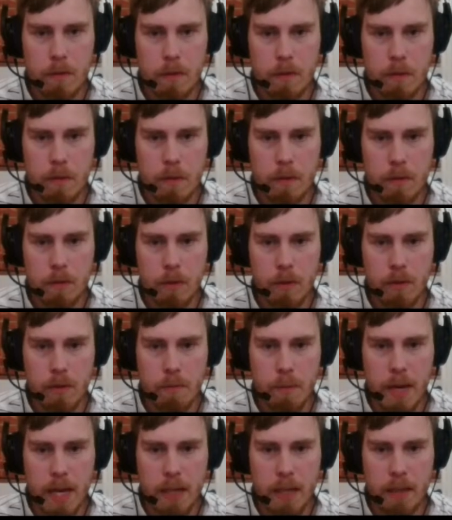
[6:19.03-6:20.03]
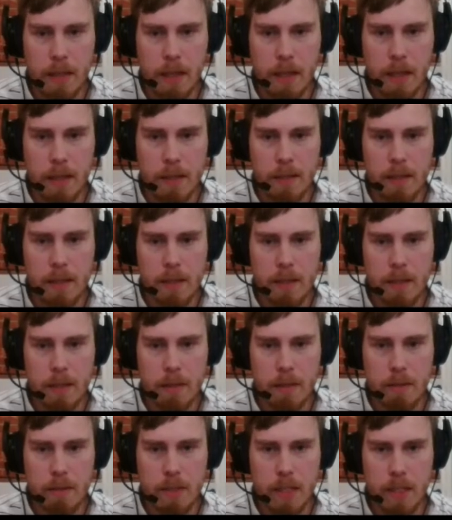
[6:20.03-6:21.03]
So if black takes
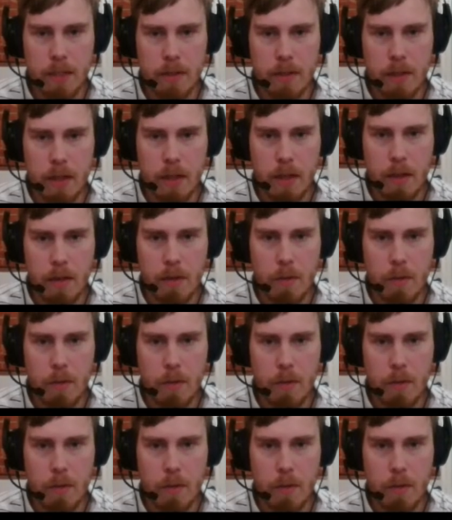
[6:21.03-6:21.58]
on c3,